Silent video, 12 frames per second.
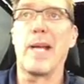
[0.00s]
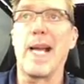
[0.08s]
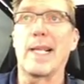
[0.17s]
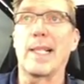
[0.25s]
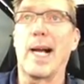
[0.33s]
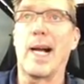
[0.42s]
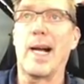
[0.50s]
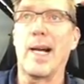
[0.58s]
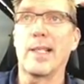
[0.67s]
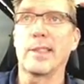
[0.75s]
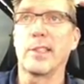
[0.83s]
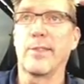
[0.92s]
back
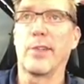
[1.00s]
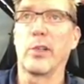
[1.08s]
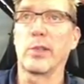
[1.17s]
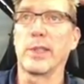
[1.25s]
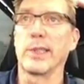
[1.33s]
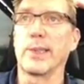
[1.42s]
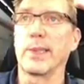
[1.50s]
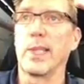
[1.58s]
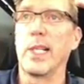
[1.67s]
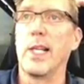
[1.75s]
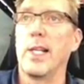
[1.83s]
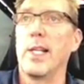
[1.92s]
on to focus.
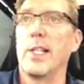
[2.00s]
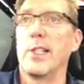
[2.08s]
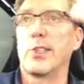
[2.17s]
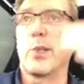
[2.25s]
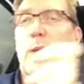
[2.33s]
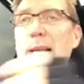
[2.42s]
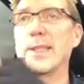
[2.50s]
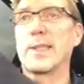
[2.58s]
So when I